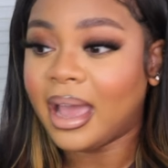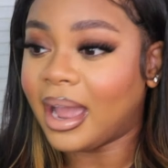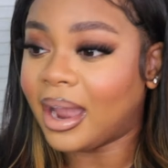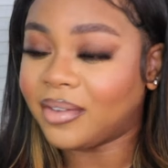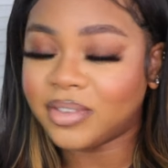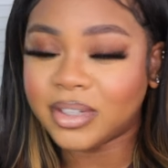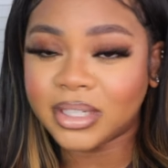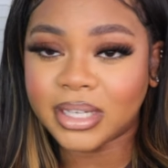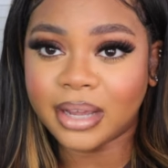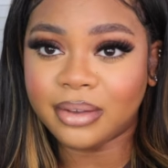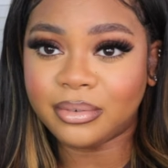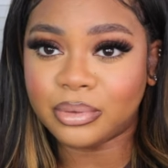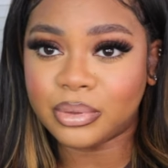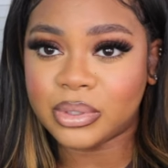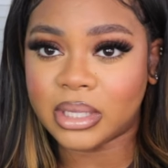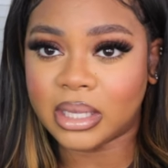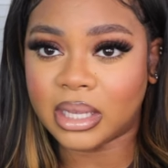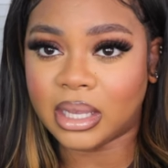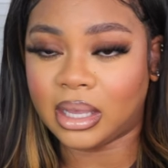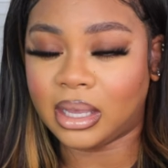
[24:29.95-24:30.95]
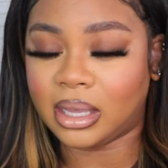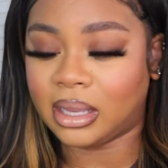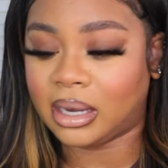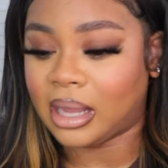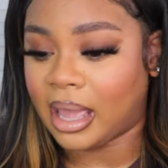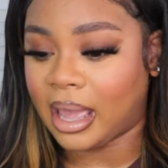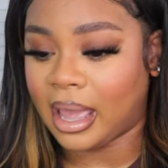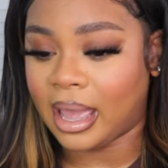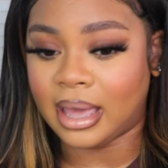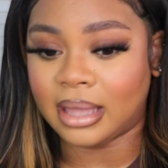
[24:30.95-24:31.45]
everyday routine,
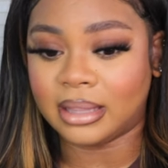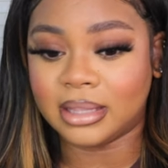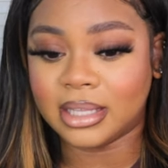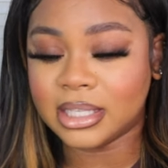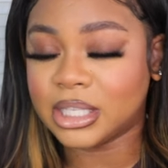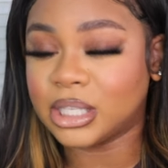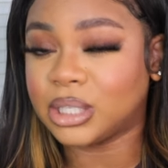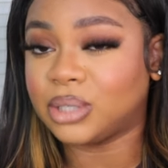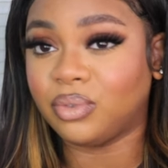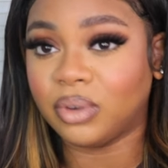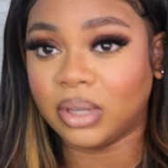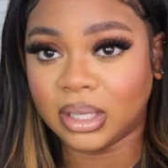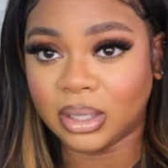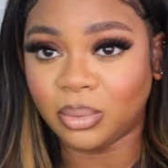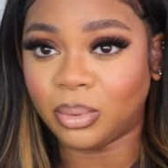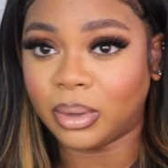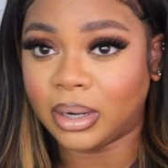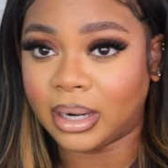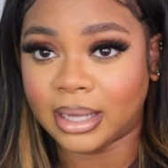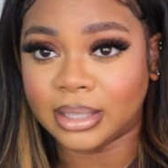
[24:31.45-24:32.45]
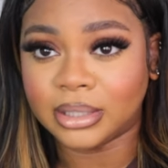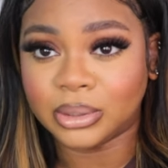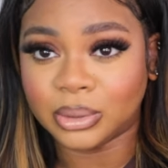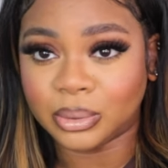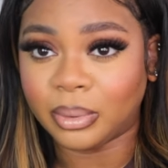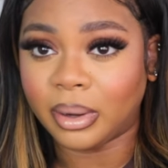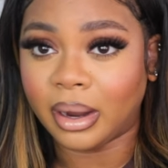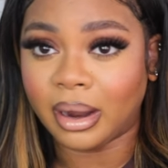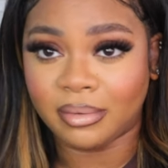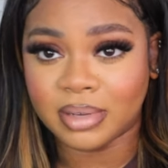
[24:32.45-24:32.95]
and this is really what I
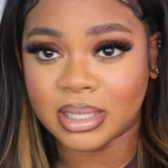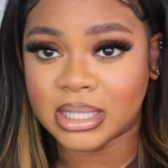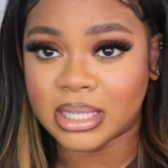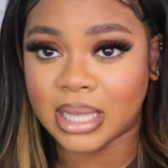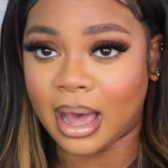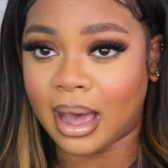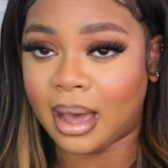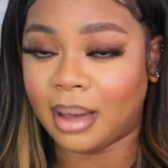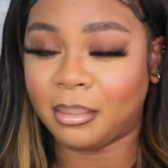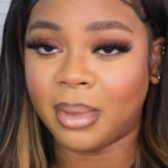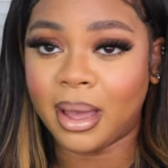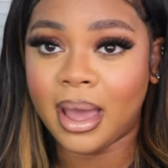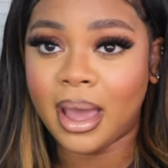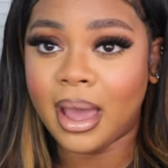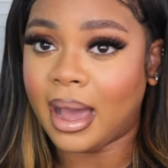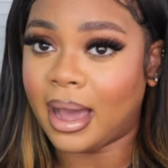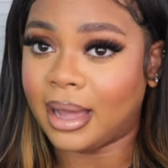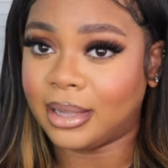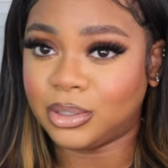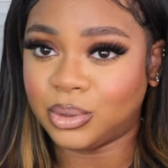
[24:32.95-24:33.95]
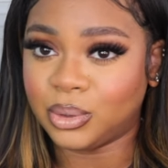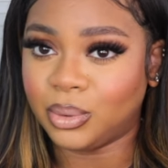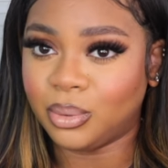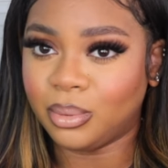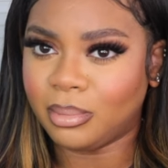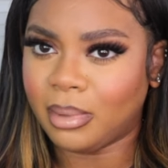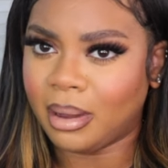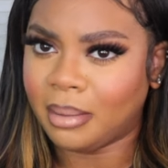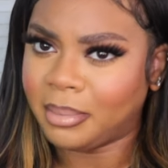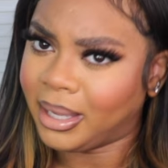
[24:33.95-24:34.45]
do every time I do
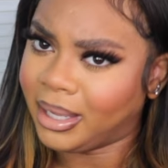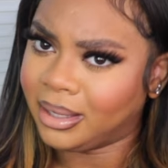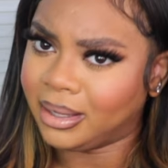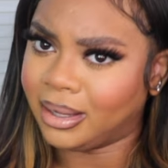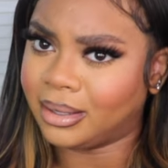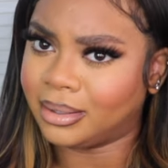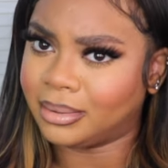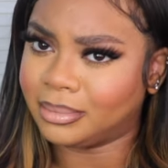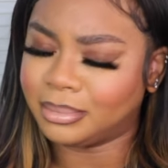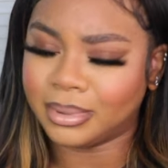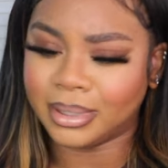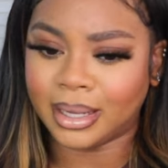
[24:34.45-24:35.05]
my makeup.